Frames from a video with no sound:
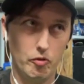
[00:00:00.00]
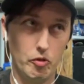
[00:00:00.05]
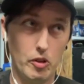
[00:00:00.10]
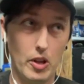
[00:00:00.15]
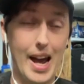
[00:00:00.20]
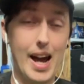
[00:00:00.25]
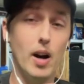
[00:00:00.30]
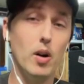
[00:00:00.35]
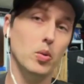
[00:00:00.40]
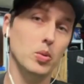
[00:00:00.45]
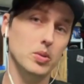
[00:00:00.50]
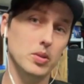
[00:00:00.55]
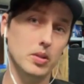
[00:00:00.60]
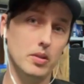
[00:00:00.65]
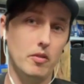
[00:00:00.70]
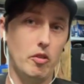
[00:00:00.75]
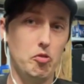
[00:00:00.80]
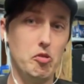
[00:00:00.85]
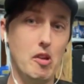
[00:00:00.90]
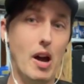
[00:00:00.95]
now is
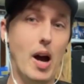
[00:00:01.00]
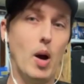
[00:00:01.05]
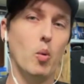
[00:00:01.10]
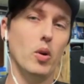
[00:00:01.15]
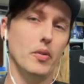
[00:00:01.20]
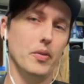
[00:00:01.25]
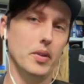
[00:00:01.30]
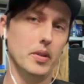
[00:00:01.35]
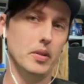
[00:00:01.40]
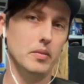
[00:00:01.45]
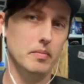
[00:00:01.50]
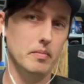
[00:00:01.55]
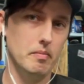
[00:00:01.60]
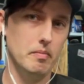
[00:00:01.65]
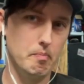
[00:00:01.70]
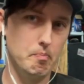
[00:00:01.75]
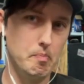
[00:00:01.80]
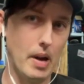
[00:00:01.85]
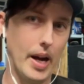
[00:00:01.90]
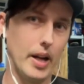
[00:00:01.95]
not worth it.
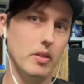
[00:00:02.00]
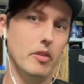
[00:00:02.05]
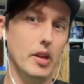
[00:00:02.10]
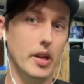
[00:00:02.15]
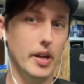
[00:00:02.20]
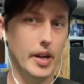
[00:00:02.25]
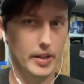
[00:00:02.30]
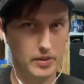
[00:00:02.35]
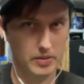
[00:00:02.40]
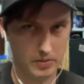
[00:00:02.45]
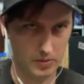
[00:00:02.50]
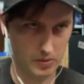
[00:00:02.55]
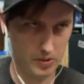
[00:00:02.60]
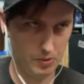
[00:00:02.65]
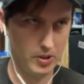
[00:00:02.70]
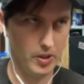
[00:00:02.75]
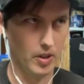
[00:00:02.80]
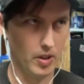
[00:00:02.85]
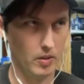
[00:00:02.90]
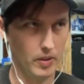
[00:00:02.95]
Back then,
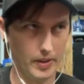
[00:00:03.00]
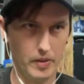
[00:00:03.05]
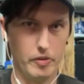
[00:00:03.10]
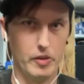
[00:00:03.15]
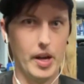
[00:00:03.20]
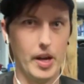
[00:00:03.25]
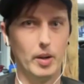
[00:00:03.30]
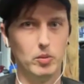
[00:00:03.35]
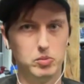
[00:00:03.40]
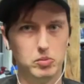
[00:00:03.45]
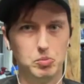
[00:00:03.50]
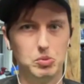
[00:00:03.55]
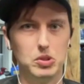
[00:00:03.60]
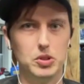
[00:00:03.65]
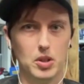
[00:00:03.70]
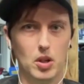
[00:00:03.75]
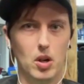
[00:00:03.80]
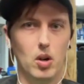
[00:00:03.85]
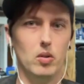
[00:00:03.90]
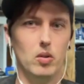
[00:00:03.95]
you know, like that
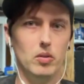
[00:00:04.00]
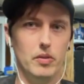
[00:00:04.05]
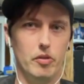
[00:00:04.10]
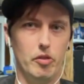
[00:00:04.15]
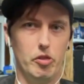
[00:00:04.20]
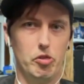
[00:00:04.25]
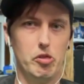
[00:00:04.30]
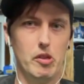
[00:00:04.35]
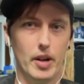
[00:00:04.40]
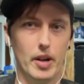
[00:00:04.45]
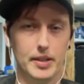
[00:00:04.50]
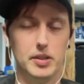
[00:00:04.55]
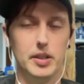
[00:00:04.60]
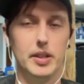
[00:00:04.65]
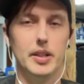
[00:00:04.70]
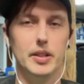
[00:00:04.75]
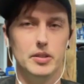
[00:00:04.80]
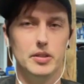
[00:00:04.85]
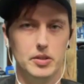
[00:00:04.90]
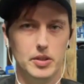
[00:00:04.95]
was all that I
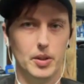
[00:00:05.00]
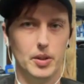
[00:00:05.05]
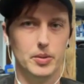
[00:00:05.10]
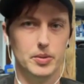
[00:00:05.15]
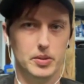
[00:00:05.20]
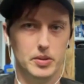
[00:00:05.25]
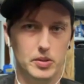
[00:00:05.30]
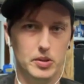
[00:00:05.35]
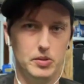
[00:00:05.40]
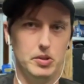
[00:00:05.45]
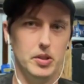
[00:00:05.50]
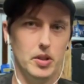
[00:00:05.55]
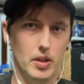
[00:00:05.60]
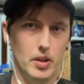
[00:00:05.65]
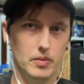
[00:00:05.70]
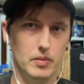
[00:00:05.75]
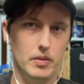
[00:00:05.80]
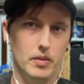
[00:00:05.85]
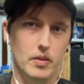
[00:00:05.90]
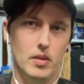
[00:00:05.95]
did, so you
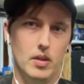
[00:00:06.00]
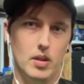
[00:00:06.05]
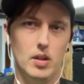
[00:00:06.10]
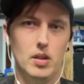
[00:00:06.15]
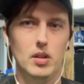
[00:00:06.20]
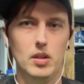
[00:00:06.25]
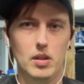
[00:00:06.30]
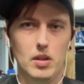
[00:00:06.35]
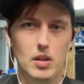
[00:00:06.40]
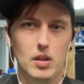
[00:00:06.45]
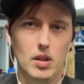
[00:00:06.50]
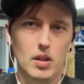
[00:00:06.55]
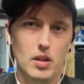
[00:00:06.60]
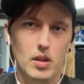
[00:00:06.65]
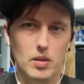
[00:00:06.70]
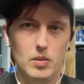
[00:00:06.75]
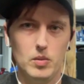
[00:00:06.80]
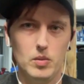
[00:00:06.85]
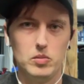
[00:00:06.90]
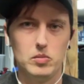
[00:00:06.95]
know,
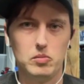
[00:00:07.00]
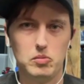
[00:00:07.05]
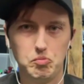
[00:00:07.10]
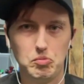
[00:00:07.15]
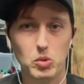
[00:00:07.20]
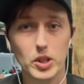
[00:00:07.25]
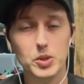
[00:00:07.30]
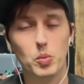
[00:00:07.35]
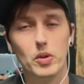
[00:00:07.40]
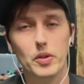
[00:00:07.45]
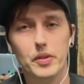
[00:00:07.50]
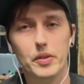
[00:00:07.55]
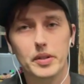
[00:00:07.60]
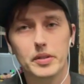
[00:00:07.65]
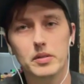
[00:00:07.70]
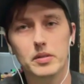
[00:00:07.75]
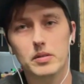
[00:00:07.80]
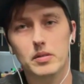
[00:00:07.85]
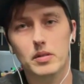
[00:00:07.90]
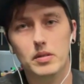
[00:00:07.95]
was worth
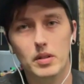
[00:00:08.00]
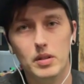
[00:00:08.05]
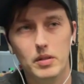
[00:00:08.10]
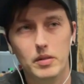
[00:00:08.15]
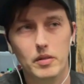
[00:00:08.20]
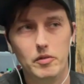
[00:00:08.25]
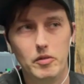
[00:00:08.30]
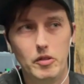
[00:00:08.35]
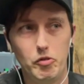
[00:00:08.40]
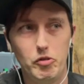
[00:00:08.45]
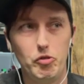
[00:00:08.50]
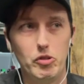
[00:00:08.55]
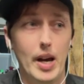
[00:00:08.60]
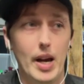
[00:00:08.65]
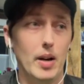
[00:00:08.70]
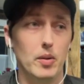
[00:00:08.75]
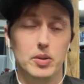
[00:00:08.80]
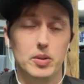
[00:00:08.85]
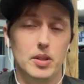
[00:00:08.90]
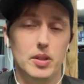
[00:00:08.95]
it. For sure.
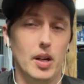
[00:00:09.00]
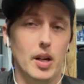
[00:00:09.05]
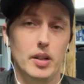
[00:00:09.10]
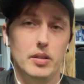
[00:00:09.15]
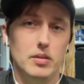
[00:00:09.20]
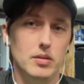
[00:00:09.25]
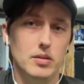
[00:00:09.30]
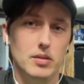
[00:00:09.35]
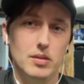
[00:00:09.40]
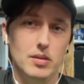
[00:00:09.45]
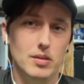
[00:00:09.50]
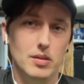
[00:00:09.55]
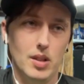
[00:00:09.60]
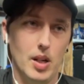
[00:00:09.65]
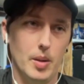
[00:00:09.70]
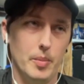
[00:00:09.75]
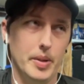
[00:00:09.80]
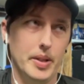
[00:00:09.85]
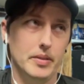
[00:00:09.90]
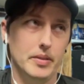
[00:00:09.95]
Now it's not.
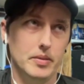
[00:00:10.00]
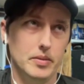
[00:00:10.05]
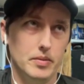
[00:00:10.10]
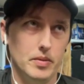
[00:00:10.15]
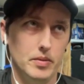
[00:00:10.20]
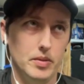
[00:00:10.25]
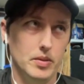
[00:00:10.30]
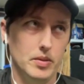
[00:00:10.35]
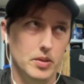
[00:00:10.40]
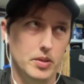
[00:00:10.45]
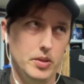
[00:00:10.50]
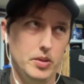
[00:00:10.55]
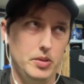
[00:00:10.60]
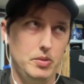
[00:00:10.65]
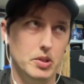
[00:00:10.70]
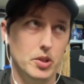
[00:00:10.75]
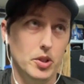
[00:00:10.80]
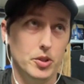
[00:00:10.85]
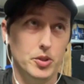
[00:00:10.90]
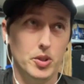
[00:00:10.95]
I mean,
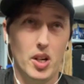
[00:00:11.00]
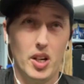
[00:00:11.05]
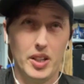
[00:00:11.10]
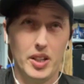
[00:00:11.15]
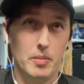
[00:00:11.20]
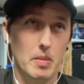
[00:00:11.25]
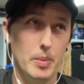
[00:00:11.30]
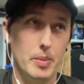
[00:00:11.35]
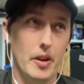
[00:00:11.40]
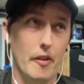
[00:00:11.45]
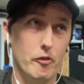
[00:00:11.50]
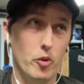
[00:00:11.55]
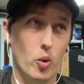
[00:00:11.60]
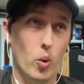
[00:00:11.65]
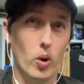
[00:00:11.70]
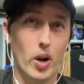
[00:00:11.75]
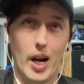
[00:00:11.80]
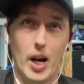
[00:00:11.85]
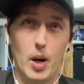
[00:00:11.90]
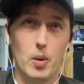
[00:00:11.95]
you're talking maybe
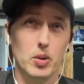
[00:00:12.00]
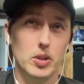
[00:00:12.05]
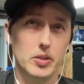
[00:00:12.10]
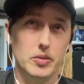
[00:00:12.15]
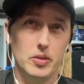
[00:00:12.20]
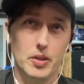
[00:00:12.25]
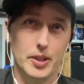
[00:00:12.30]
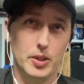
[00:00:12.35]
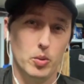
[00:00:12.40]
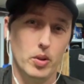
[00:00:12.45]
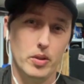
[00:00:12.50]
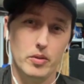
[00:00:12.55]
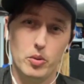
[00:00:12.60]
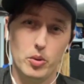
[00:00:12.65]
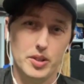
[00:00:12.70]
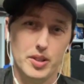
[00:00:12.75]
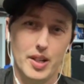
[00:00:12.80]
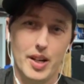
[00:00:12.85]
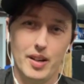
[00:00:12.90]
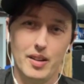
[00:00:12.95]
four hours for like
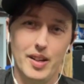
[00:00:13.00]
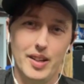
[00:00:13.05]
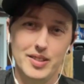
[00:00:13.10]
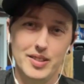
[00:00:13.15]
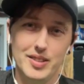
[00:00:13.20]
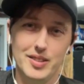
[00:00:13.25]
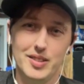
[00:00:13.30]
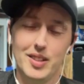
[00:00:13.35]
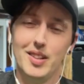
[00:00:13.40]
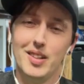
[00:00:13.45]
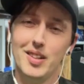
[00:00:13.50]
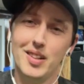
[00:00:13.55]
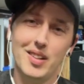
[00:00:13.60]
24 shot classes.